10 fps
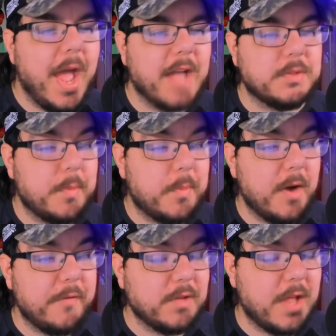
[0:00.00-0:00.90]
As we
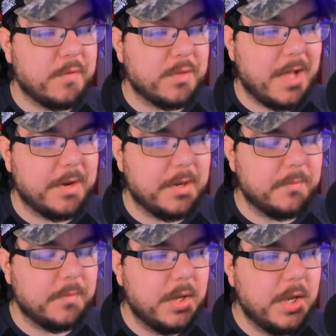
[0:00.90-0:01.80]
prepare for life without
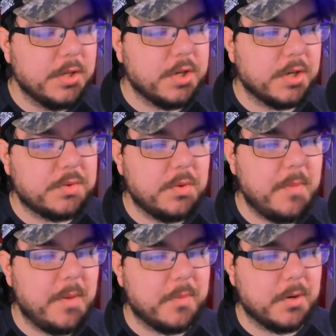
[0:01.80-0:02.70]
him, just
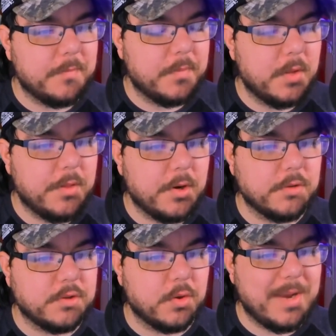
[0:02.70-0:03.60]
remember, there
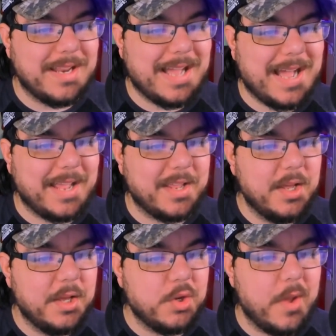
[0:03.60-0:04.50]
goes a great guy.
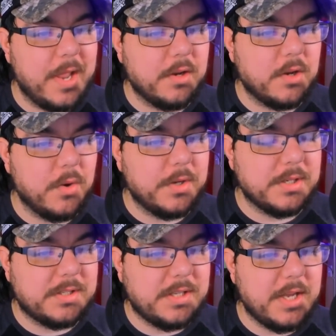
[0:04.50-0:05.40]
You ain't going
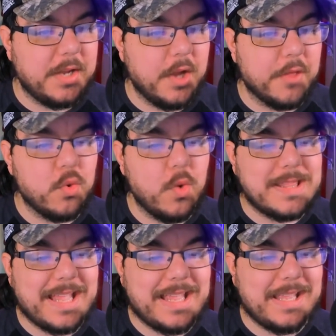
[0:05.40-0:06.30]
to see another one
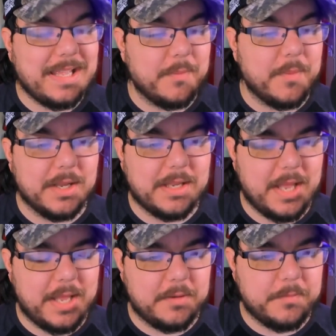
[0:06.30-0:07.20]
like him
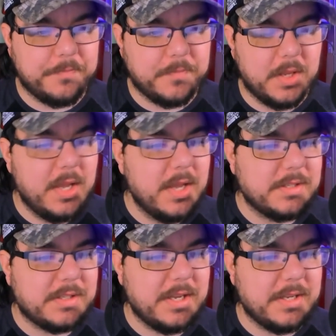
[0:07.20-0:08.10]
again.
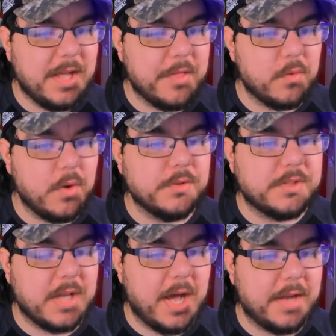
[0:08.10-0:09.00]
See you down the road,
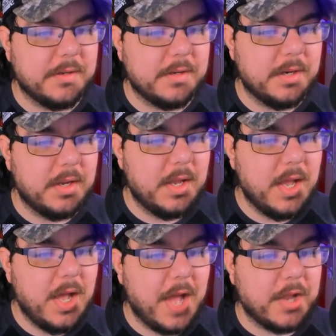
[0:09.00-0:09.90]
Scott.
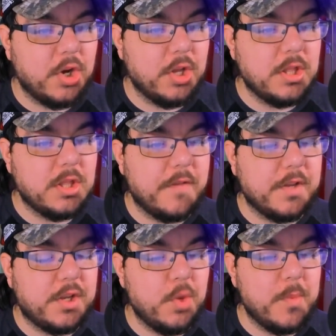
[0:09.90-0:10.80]
I couldn't love a
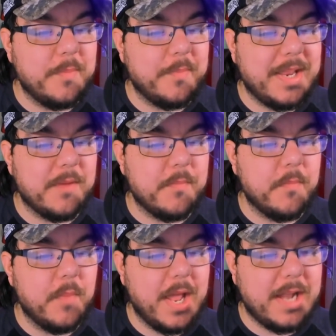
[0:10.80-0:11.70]
human
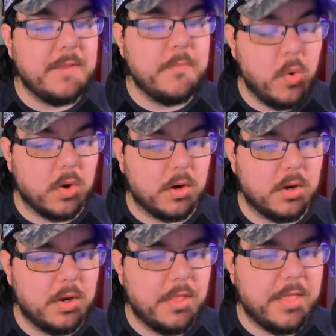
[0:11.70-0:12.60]
being any more
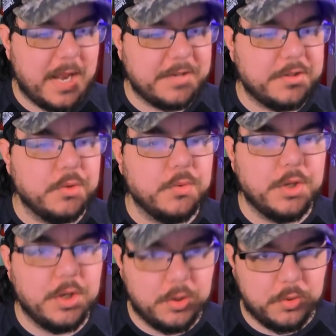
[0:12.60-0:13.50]
than I do
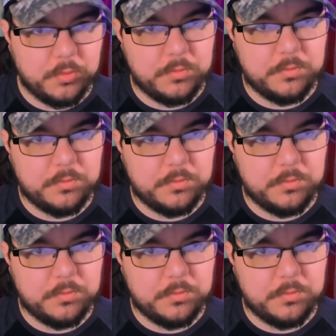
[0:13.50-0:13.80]
you.